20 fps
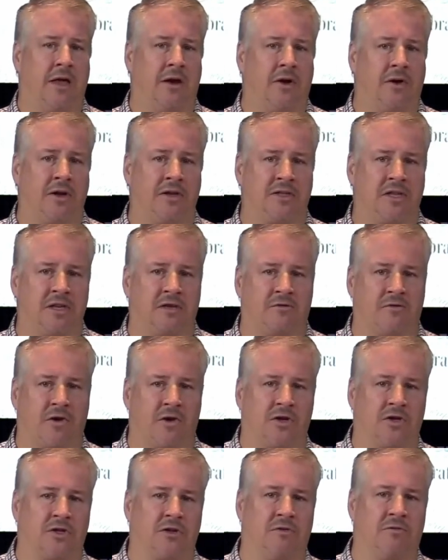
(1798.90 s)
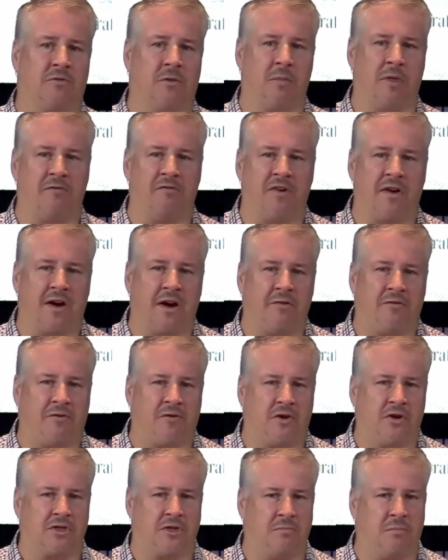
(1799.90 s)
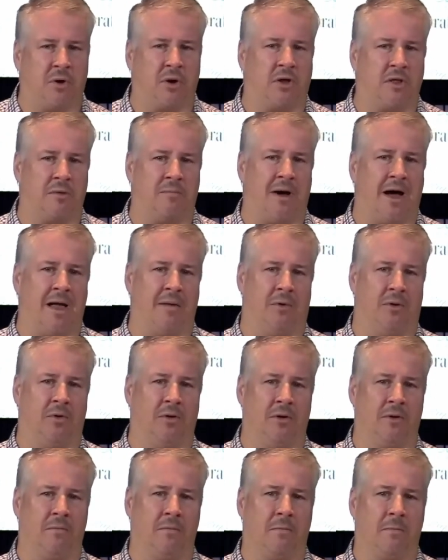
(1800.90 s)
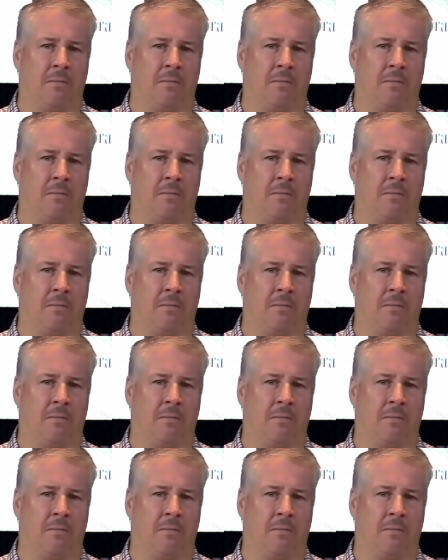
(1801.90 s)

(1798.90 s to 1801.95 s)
And notice this verse from the very first book of the Bible.